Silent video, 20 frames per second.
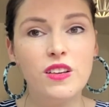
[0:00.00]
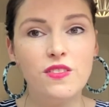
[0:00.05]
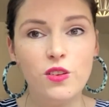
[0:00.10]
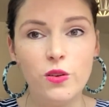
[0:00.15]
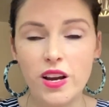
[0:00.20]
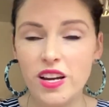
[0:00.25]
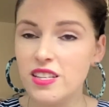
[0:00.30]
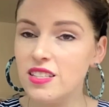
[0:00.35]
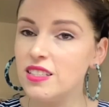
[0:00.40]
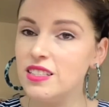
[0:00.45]
If you
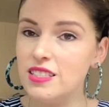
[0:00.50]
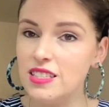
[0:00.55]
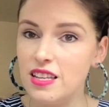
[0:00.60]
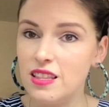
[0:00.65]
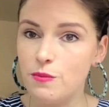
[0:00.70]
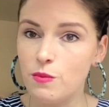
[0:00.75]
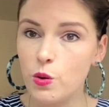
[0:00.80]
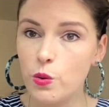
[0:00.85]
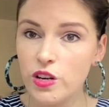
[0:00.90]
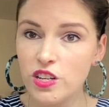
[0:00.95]
actually send
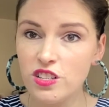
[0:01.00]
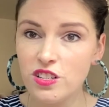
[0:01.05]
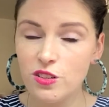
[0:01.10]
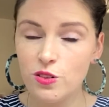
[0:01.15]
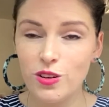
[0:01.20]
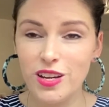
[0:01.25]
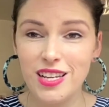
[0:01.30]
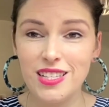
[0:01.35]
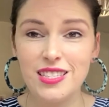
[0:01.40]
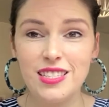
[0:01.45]
them a question
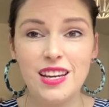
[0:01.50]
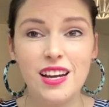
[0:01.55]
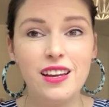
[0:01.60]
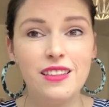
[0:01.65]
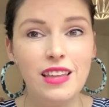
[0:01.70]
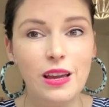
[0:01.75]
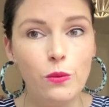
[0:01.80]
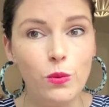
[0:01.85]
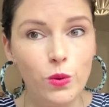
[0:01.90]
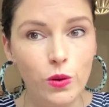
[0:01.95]
or get stuck,
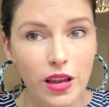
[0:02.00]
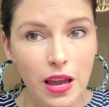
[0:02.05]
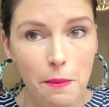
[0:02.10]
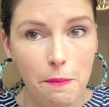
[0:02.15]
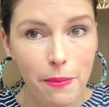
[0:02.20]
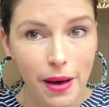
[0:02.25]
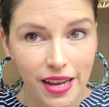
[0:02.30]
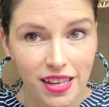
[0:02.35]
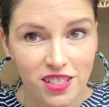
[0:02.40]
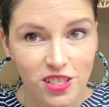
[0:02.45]
they will get
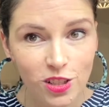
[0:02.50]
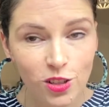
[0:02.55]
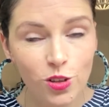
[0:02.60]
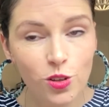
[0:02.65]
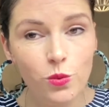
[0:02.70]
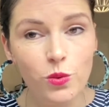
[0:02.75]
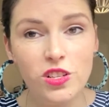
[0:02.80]
back to you,